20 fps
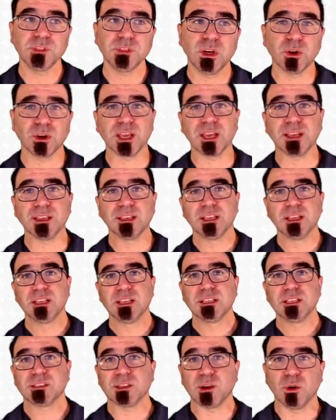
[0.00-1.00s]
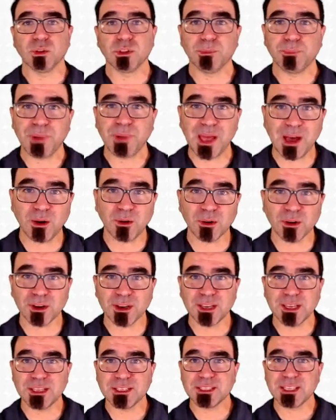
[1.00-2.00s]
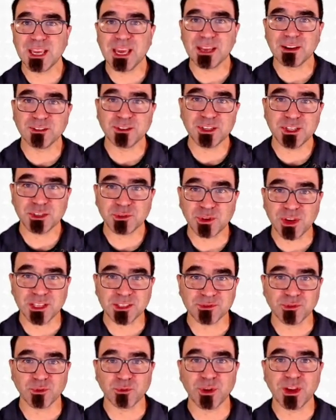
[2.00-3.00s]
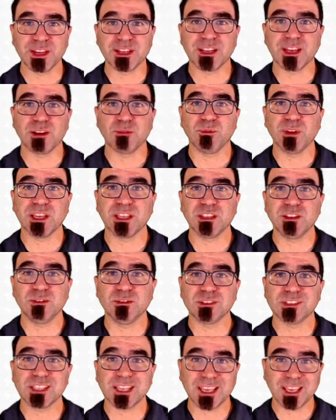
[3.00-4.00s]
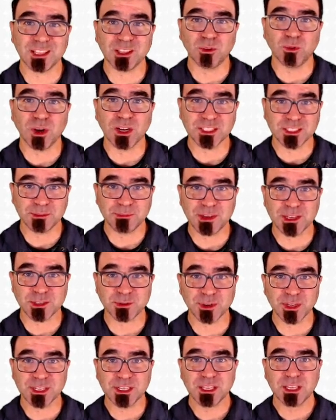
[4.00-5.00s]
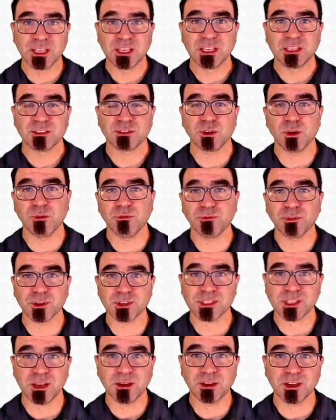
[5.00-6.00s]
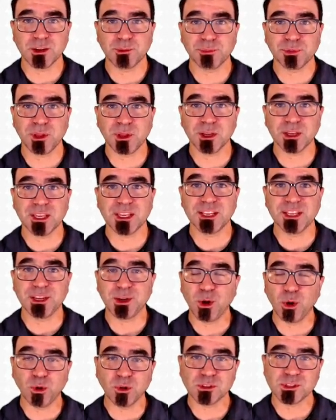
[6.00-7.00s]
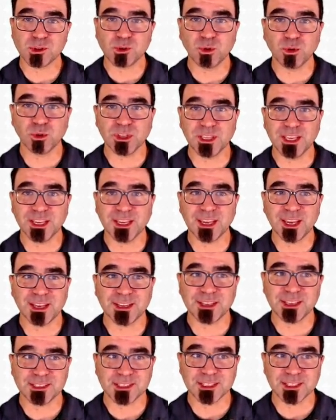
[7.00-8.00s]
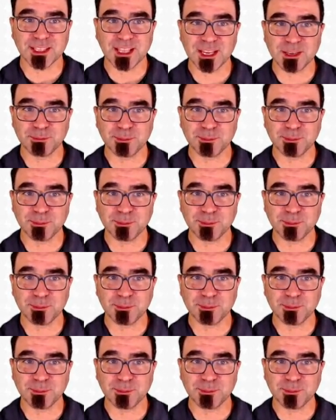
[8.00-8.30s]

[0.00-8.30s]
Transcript: Okay, so the power is the energy transfer rate, and we can use the kilowatt to measure it. So first, I'm going to plug in an old school incandescent light